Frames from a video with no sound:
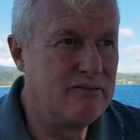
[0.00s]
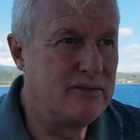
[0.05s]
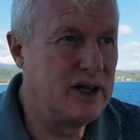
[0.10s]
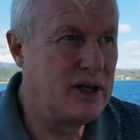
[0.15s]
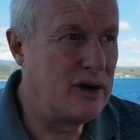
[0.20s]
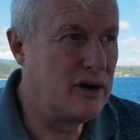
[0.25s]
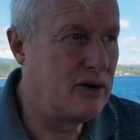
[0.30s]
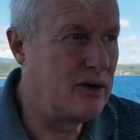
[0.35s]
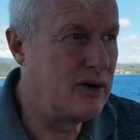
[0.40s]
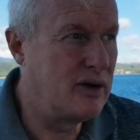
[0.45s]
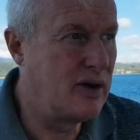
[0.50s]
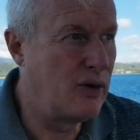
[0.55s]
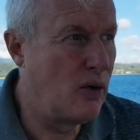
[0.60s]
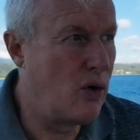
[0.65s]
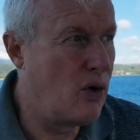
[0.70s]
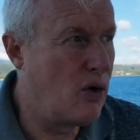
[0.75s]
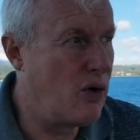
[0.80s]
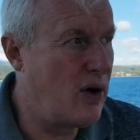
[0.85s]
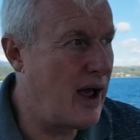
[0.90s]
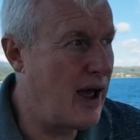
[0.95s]
you know,
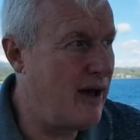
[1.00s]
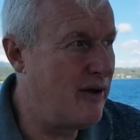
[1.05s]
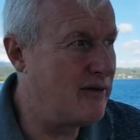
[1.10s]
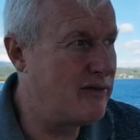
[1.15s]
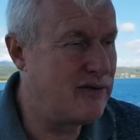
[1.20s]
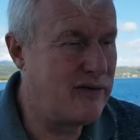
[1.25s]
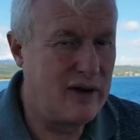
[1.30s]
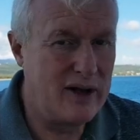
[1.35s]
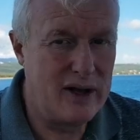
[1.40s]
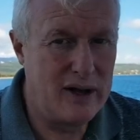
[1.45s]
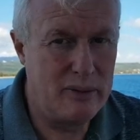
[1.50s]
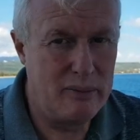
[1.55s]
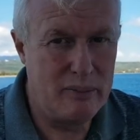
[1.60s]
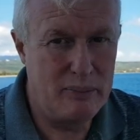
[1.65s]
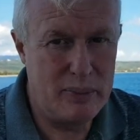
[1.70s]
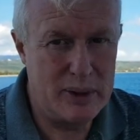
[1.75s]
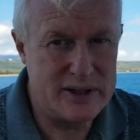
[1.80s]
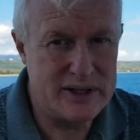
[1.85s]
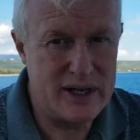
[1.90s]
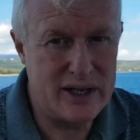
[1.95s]
or have uh,
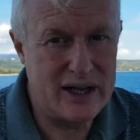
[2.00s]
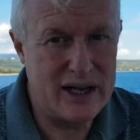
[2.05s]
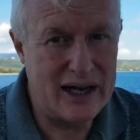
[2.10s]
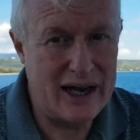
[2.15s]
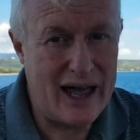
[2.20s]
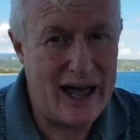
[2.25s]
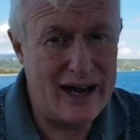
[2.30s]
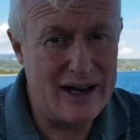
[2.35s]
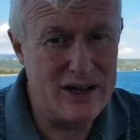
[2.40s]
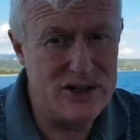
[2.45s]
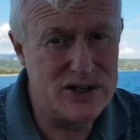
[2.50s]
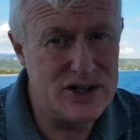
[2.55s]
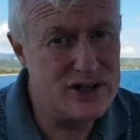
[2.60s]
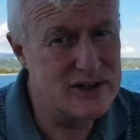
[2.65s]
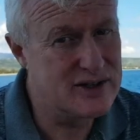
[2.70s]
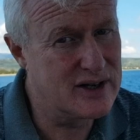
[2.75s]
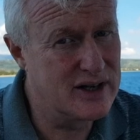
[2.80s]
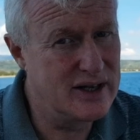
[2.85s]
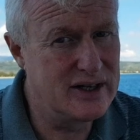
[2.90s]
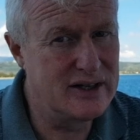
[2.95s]
particular
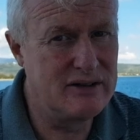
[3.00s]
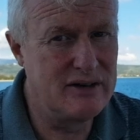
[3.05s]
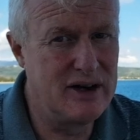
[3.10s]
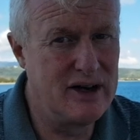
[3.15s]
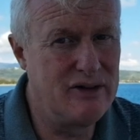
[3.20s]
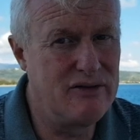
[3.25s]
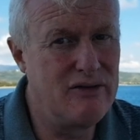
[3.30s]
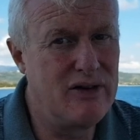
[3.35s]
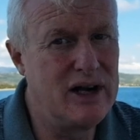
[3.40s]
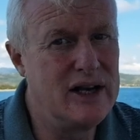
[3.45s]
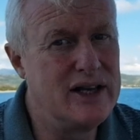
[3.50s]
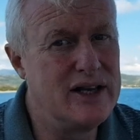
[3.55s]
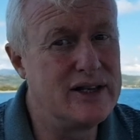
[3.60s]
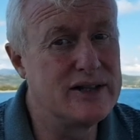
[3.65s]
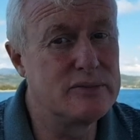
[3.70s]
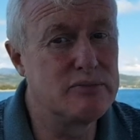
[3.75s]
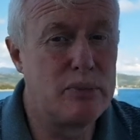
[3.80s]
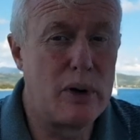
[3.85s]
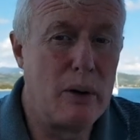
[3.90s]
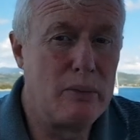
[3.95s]
allergies, it, it really
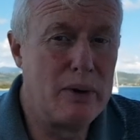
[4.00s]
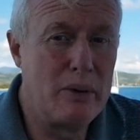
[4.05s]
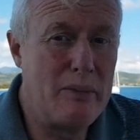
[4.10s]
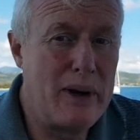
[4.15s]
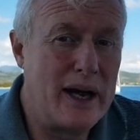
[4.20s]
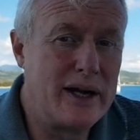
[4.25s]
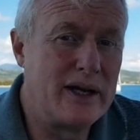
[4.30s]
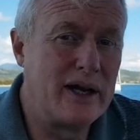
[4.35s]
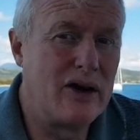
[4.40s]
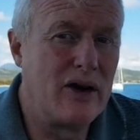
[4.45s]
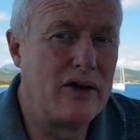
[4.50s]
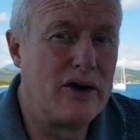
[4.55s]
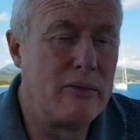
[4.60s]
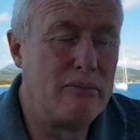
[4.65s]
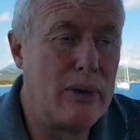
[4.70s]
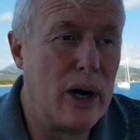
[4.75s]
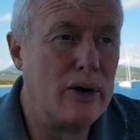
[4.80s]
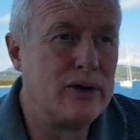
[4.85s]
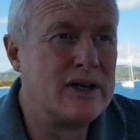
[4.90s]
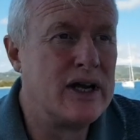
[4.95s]
is problematic on a
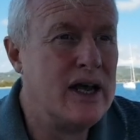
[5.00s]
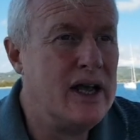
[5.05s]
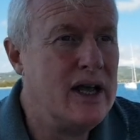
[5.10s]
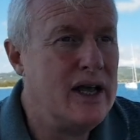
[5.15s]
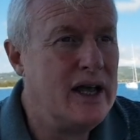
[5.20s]
boat.